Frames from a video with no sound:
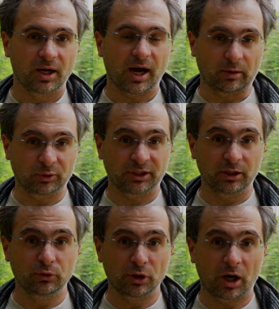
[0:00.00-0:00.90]
I will tell
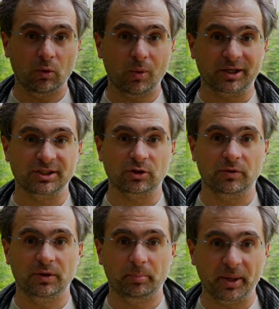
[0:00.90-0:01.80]
you now what is
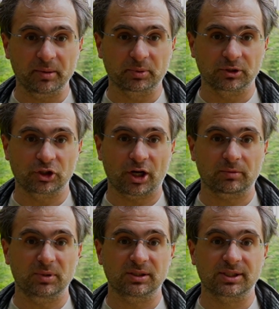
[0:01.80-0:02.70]
on the paper
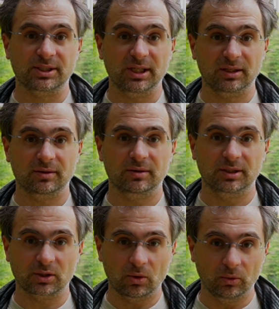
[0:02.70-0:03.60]
Jagmeet Singh
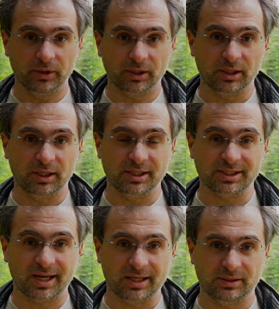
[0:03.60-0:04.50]
is holding in his
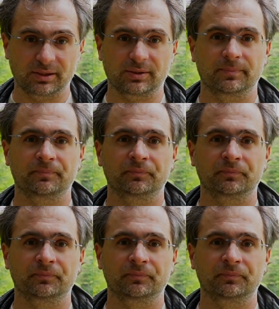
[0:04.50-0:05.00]
hands.